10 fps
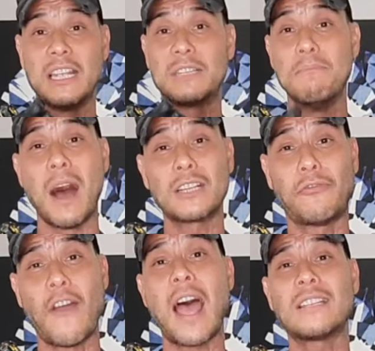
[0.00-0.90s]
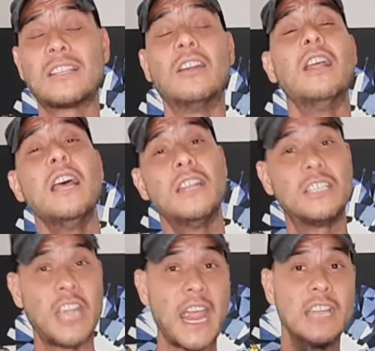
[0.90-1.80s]
it's much faster to
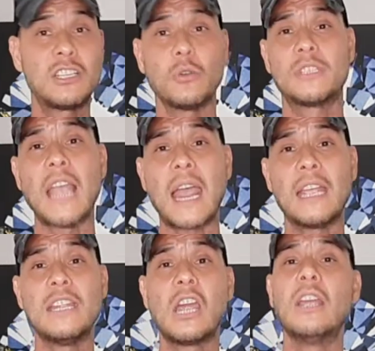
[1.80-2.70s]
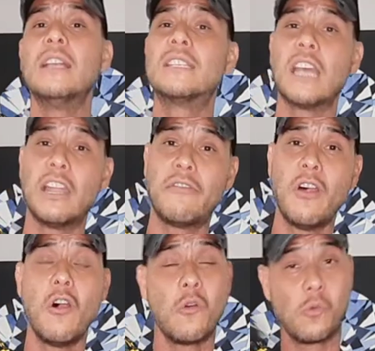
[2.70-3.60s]
change to a secondary instead of
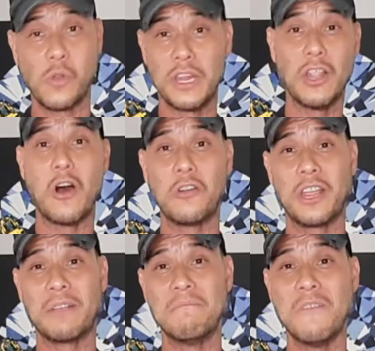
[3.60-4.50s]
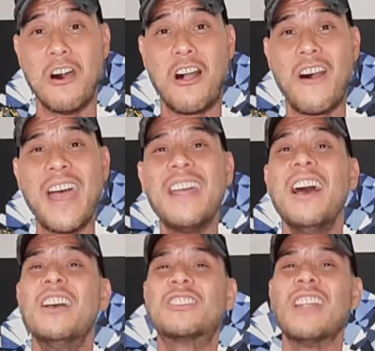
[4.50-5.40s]
reloading. All right?
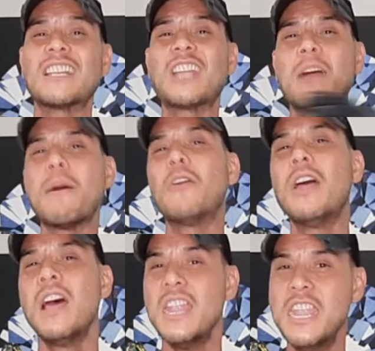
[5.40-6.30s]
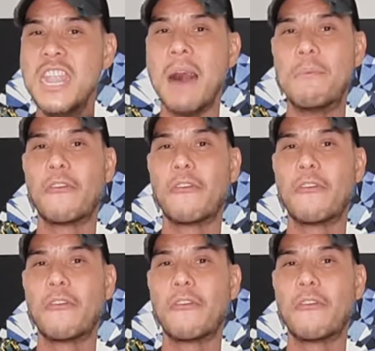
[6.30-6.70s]
So let's talk about number